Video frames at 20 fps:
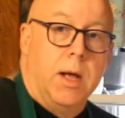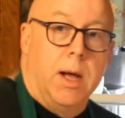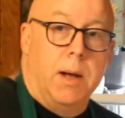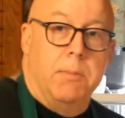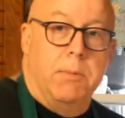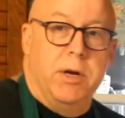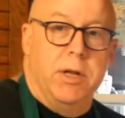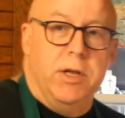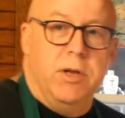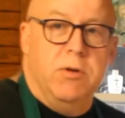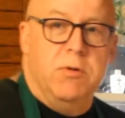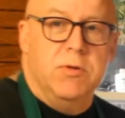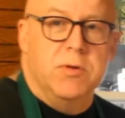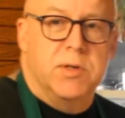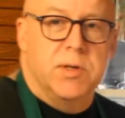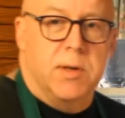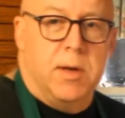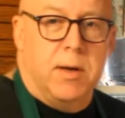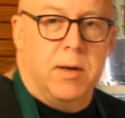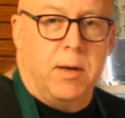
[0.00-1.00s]
I'm going to
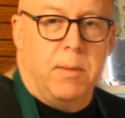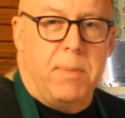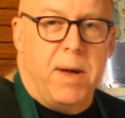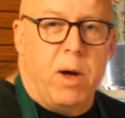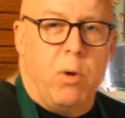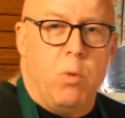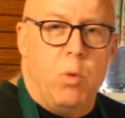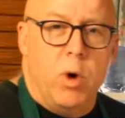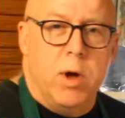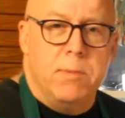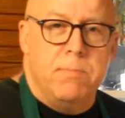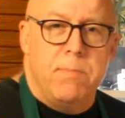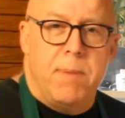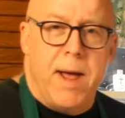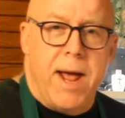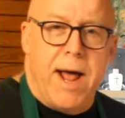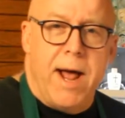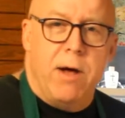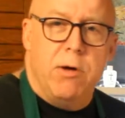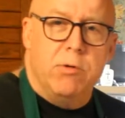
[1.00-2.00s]
use about 1
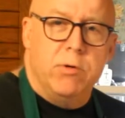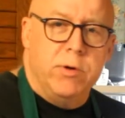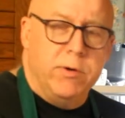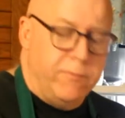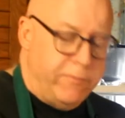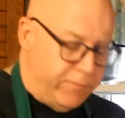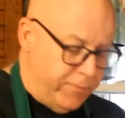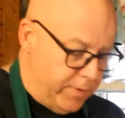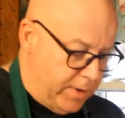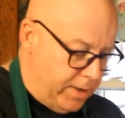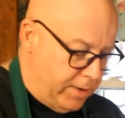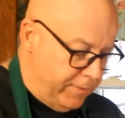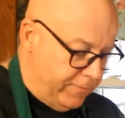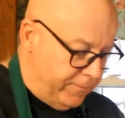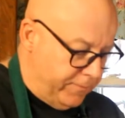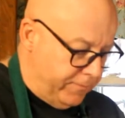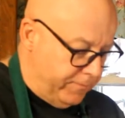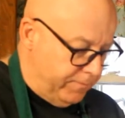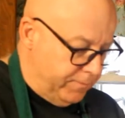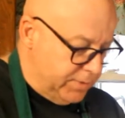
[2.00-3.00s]
pound of
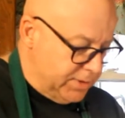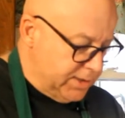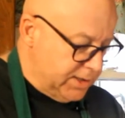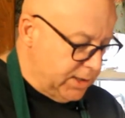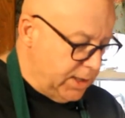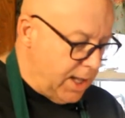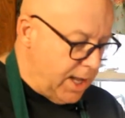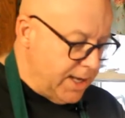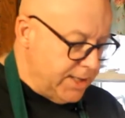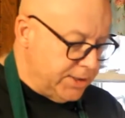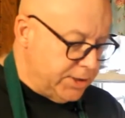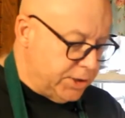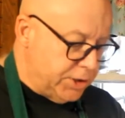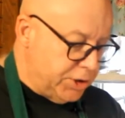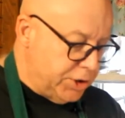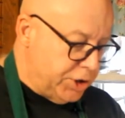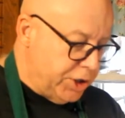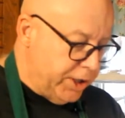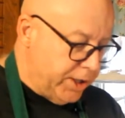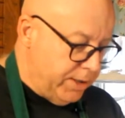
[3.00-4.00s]

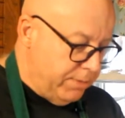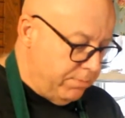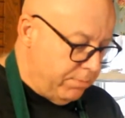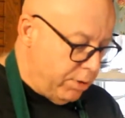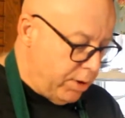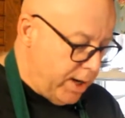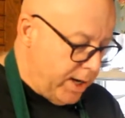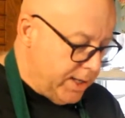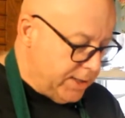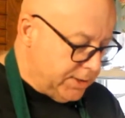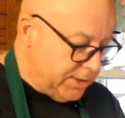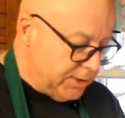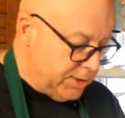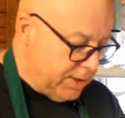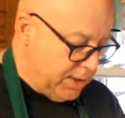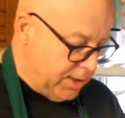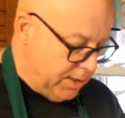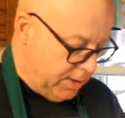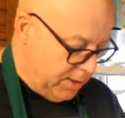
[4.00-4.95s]
sliced chicken breast.